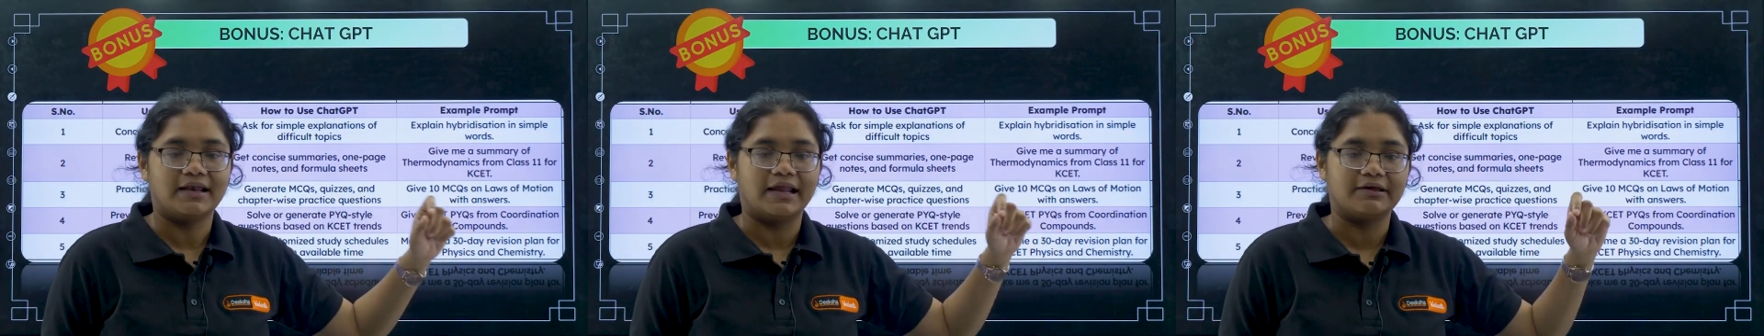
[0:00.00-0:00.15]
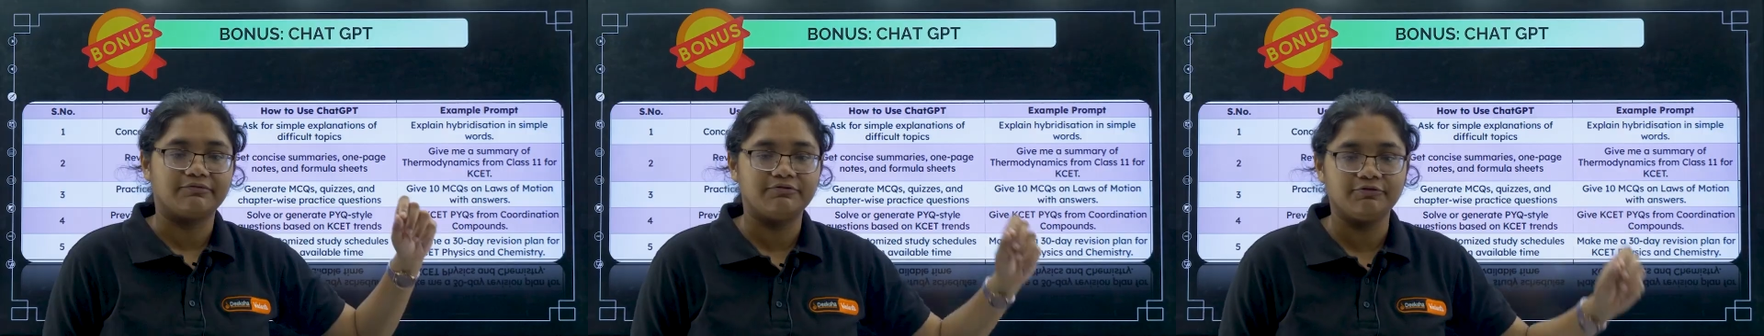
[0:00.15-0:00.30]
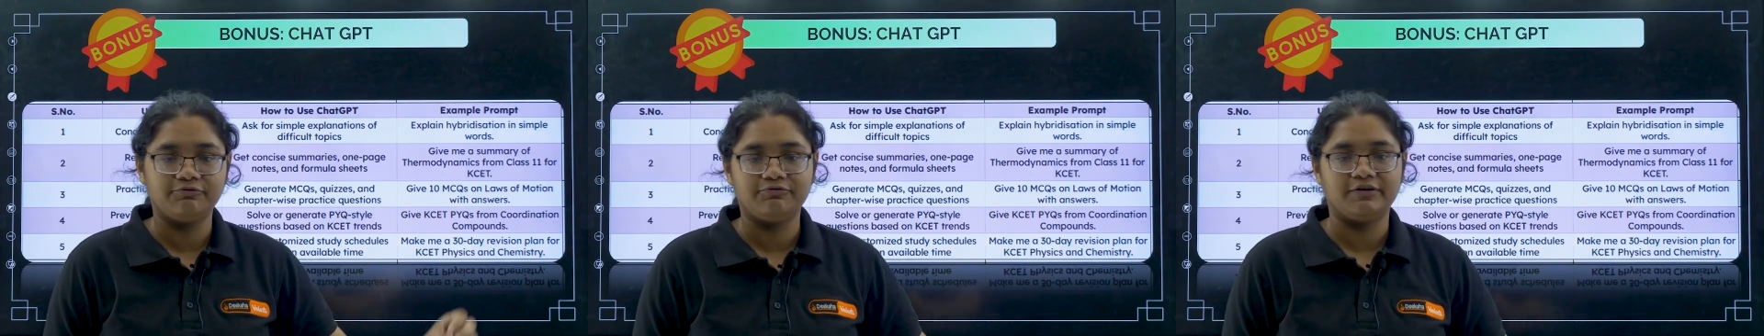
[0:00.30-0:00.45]

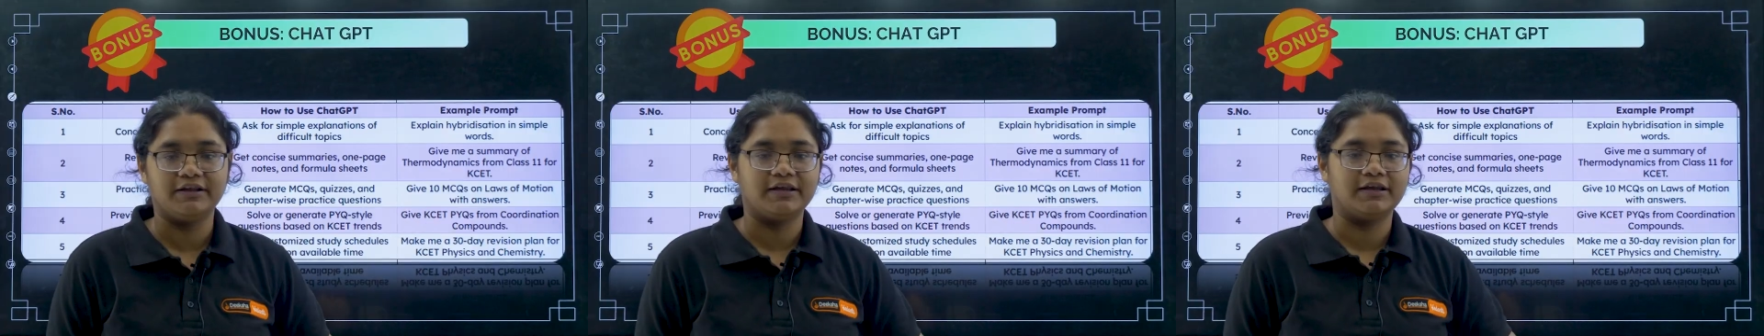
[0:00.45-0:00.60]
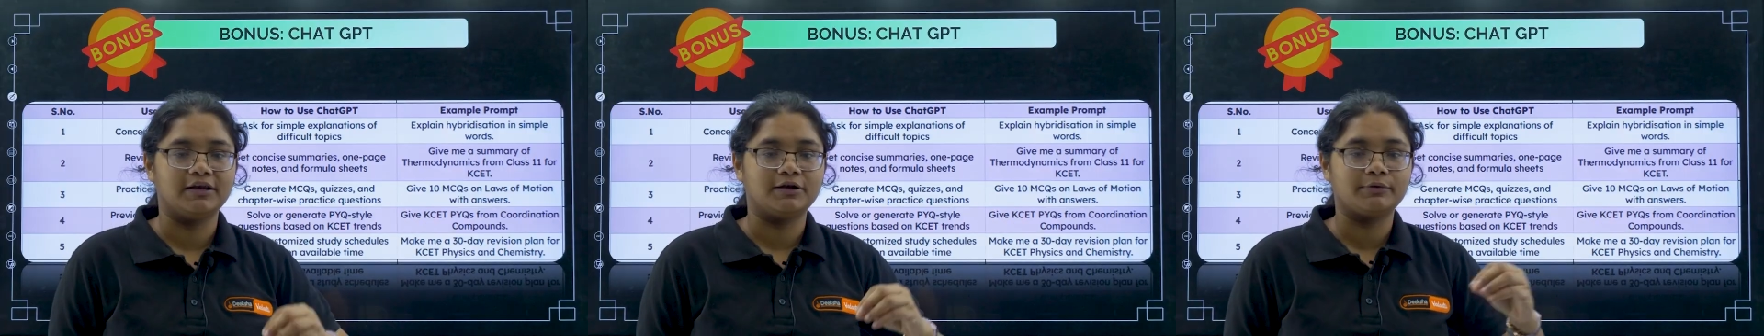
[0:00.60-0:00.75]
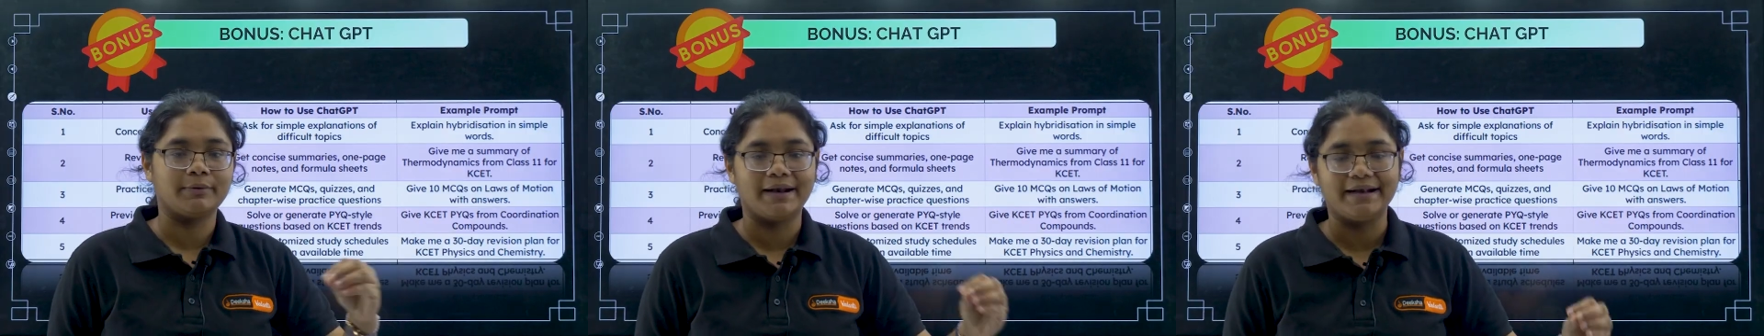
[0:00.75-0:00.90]
like
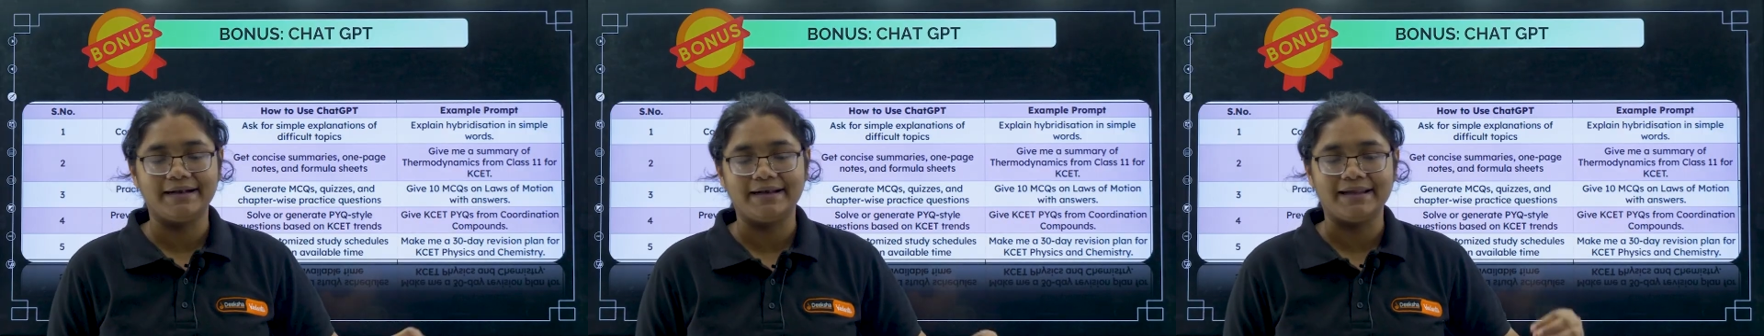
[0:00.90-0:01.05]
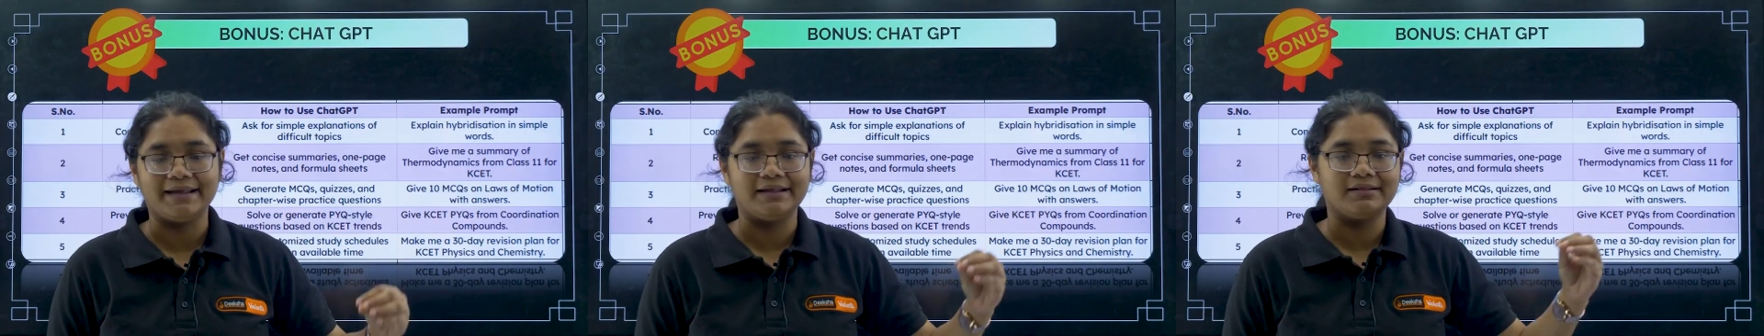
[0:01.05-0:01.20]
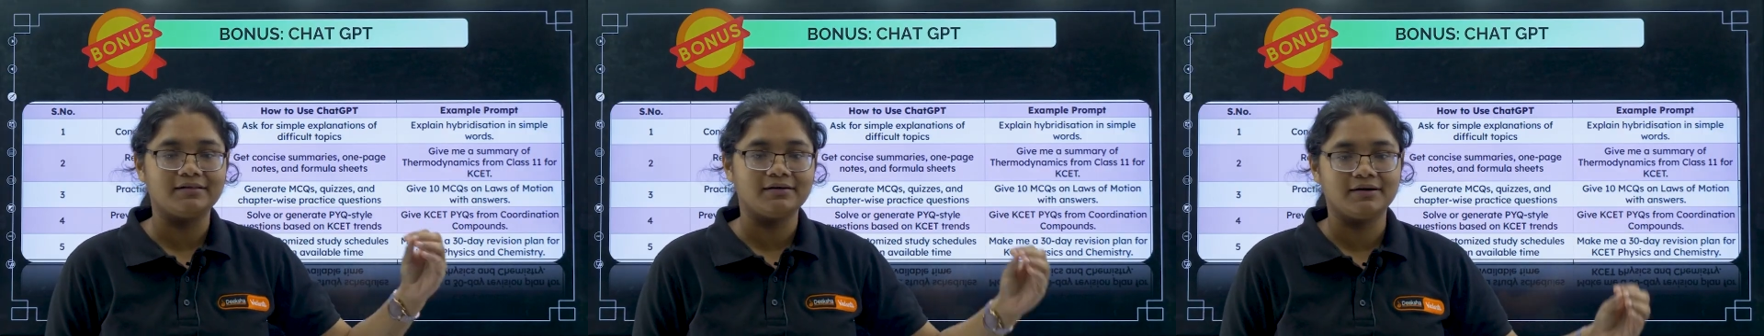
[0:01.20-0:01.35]
50
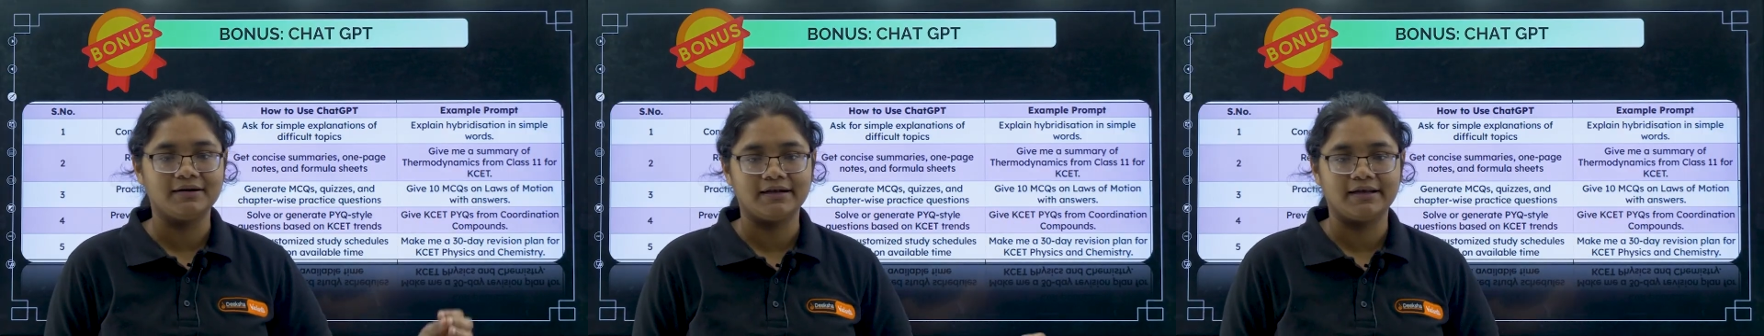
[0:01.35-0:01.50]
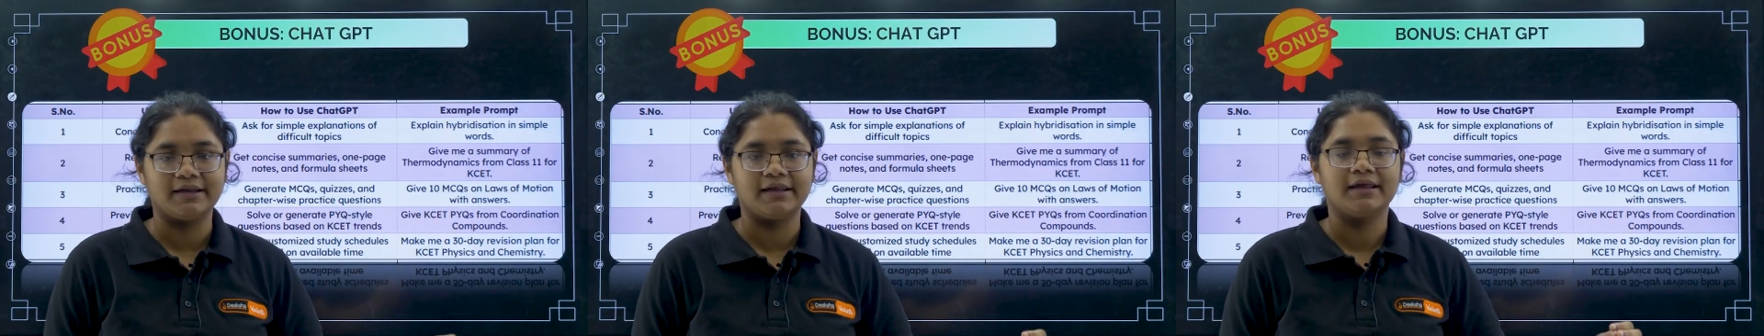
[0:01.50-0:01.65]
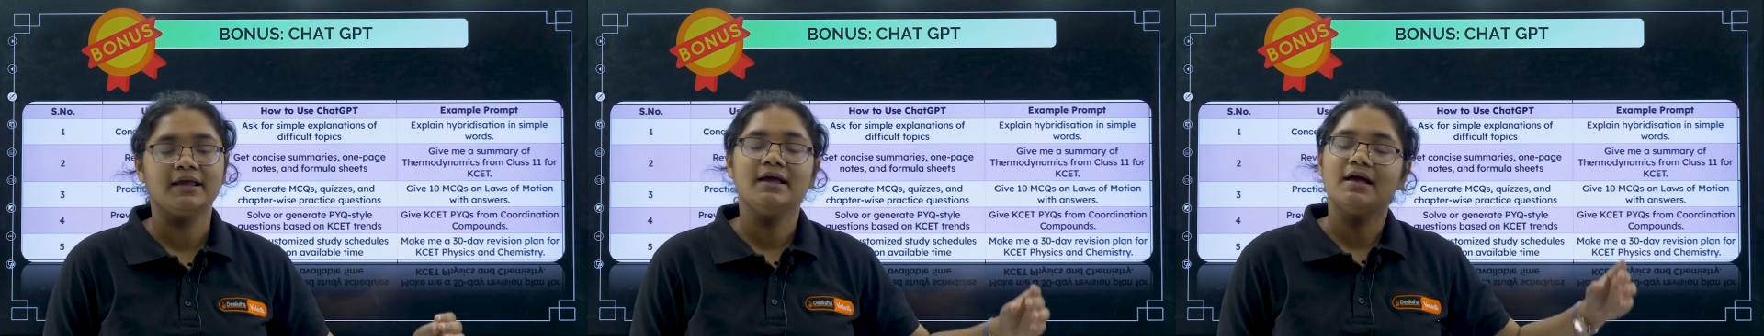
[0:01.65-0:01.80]
20
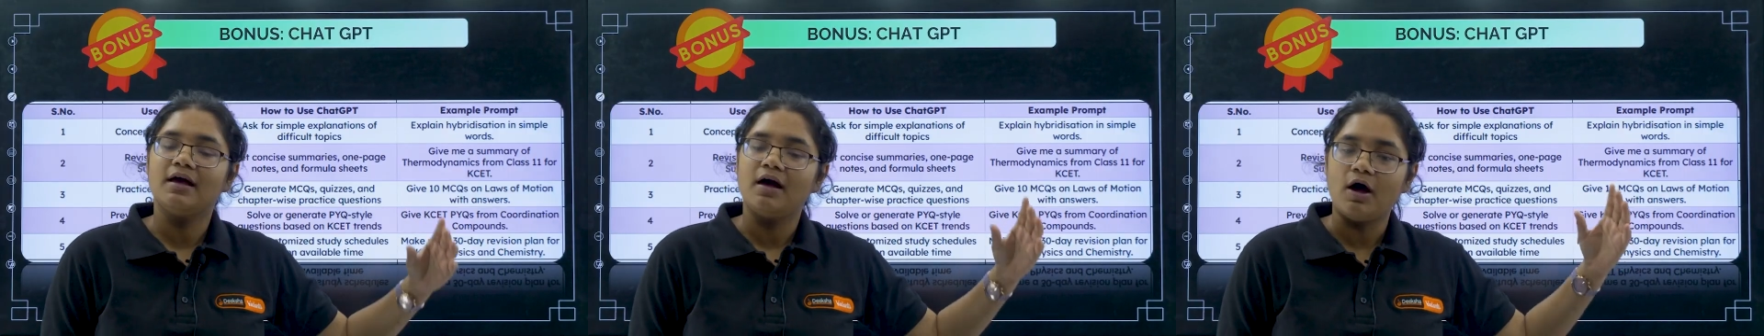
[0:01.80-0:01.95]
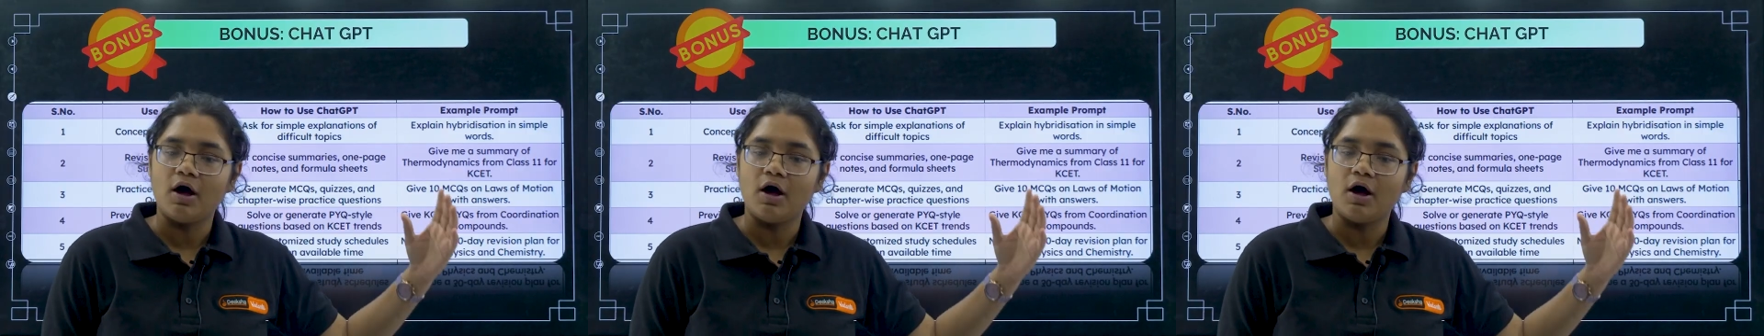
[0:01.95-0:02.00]
30